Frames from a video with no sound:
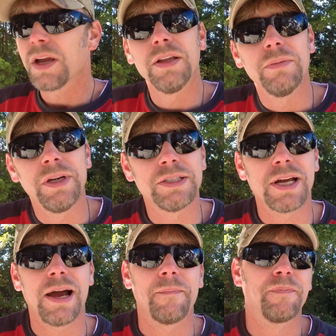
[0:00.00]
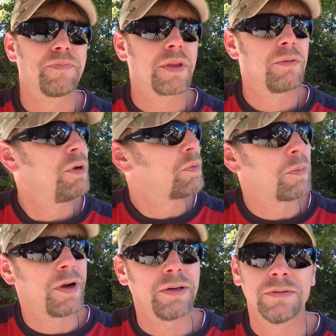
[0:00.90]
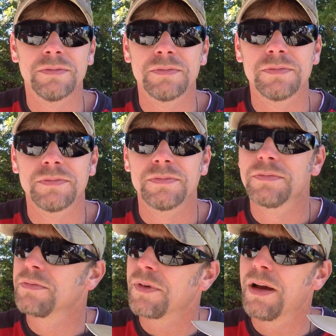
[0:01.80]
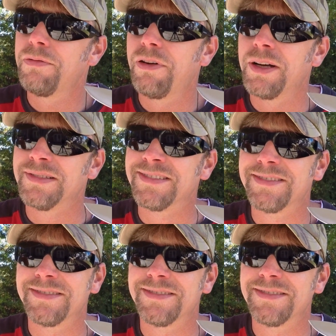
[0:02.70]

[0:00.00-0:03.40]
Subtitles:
In the meantime, be prepared and have fun.